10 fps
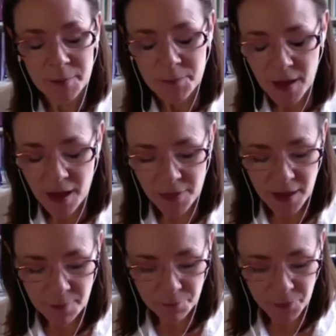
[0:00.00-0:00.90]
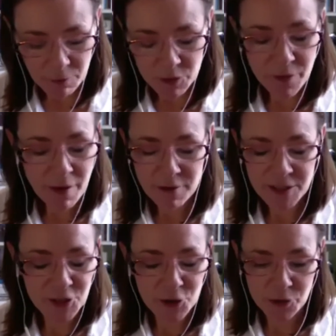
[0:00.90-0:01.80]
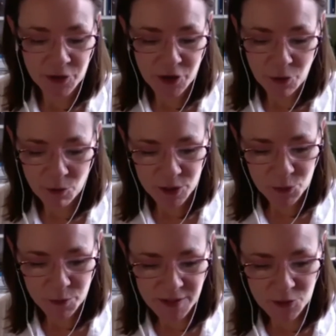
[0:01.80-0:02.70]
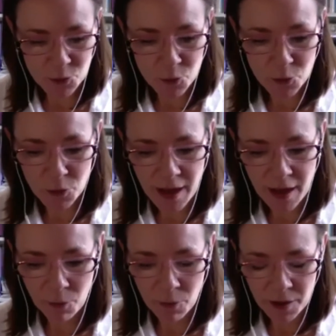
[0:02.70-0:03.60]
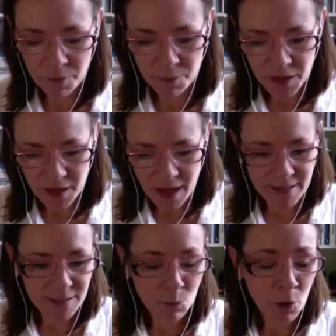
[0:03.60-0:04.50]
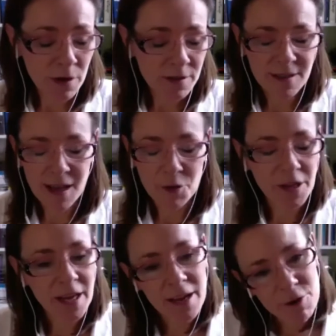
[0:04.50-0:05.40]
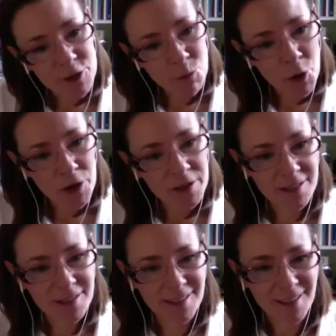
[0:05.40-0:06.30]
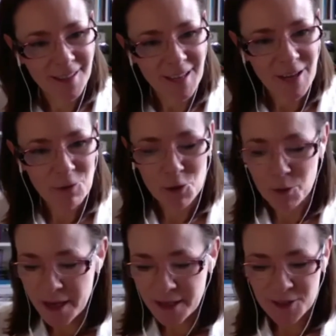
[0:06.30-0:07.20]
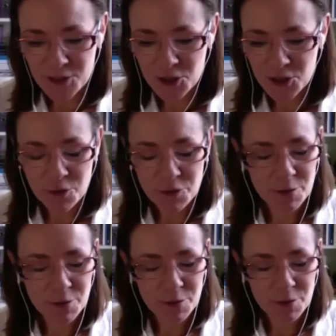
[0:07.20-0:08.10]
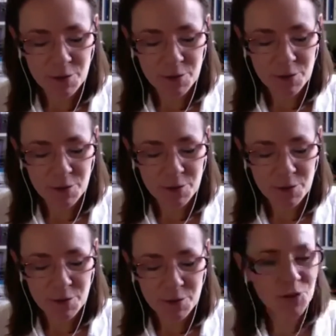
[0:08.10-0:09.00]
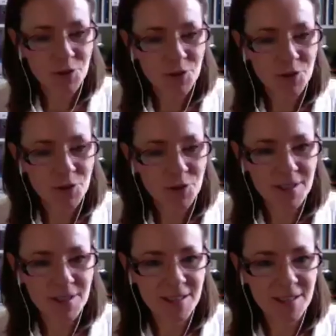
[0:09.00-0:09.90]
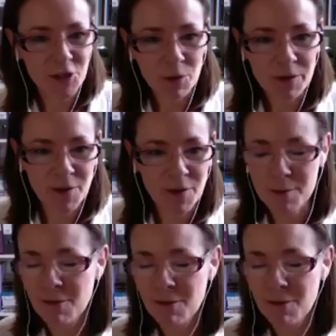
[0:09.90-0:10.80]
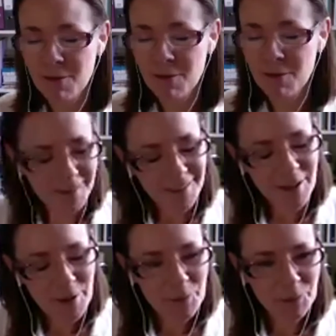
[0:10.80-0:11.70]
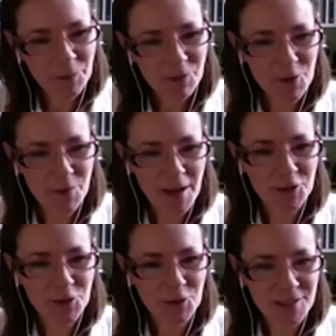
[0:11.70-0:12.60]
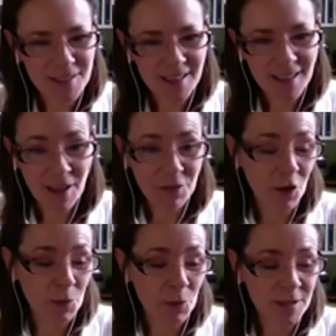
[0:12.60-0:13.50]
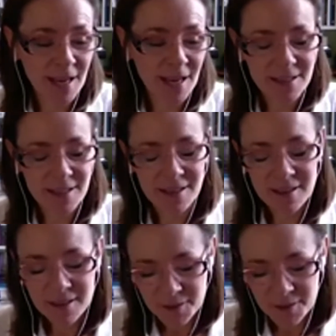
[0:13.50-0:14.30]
And then it was very soon, once we saw how Andy worked and Healthier Heroes worked and all the amazing stuff they were doing with the veterans, we developed our own passion for the veterans and the homeless sector.